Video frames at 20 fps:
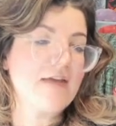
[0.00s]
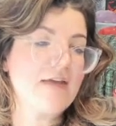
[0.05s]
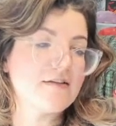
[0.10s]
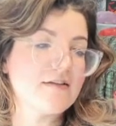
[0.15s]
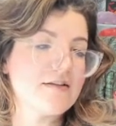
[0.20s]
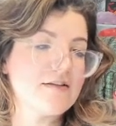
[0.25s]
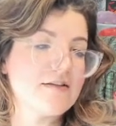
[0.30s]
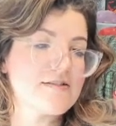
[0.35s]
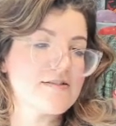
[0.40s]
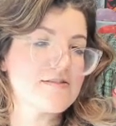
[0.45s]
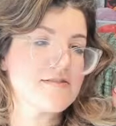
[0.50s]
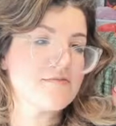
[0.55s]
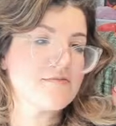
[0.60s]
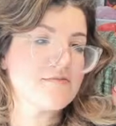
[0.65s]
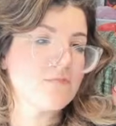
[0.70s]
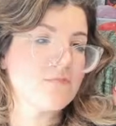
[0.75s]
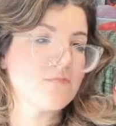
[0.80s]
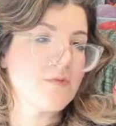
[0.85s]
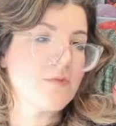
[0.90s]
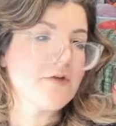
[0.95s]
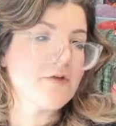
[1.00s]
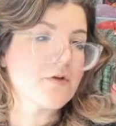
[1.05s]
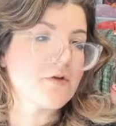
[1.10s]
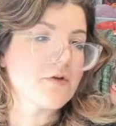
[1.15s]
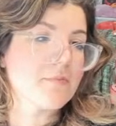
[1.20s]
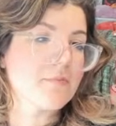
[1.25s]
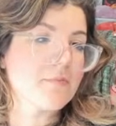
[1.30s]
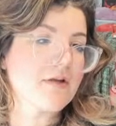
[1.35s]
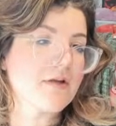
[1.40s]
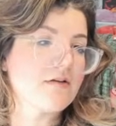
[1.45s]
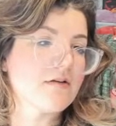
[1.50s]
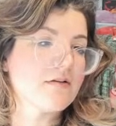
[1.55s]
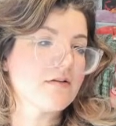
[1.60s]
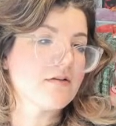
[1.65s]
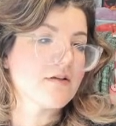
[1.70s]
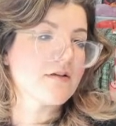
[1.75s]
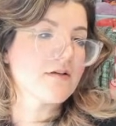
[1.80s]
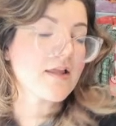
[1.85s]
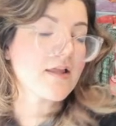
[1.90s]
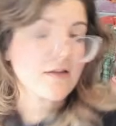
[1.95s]
is weird, but
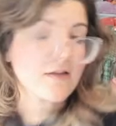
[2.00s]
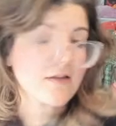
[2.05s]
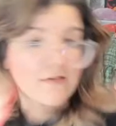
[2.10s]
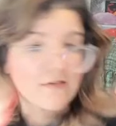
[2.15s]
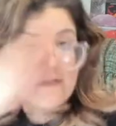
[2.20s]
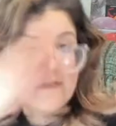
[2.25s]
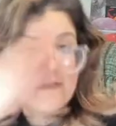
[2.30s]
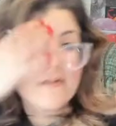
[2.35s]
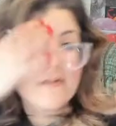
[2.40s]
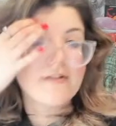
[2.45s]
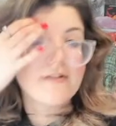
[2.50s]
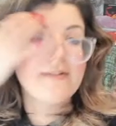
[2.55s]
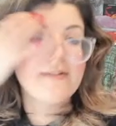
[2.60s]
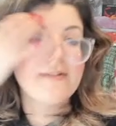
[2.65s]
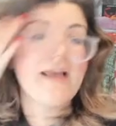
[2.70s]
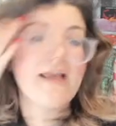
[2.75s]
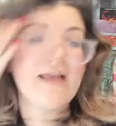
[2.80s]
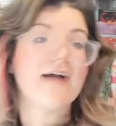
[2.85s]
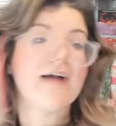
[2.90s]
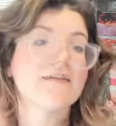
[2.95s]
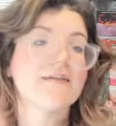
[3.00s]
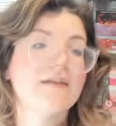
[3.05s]
yeah.